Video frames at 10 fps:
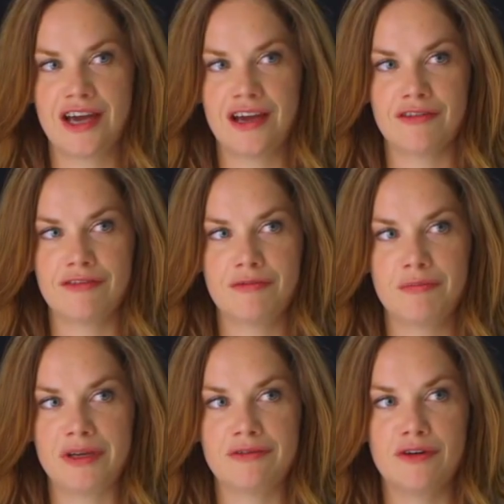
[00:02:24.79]

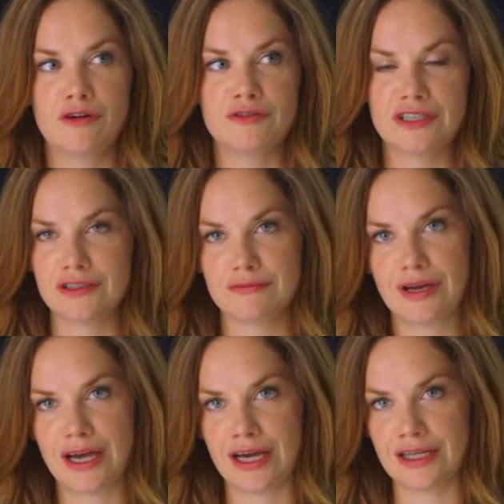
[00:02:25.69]
have been involved in
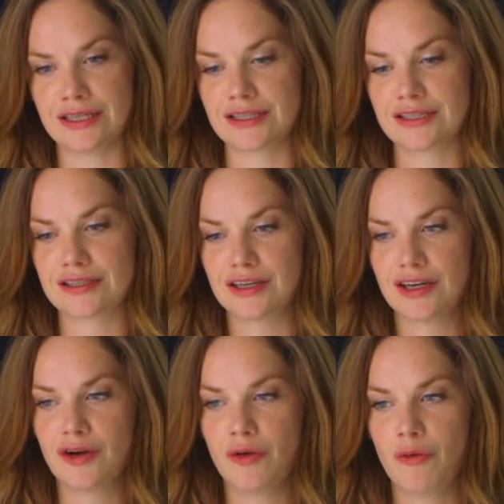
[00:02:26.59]
and
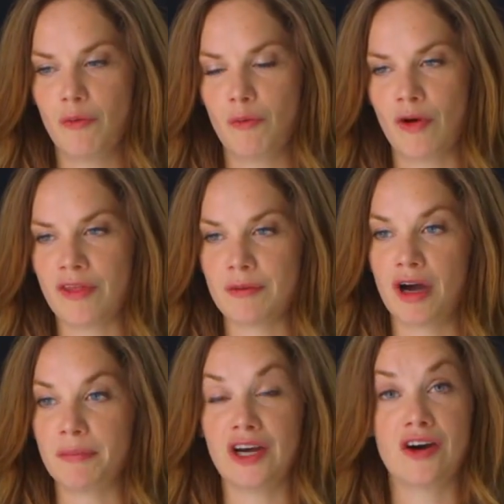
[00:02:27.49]
what
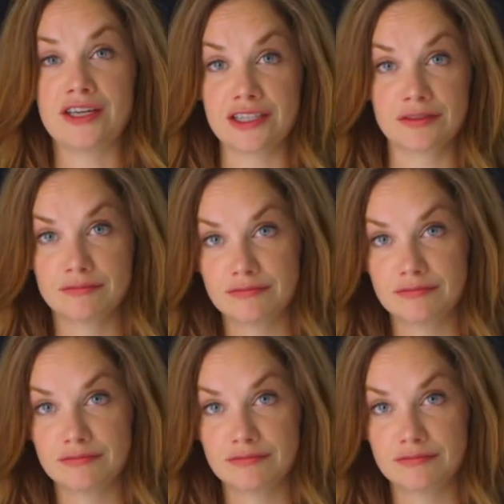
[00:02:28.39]
they might be hiding.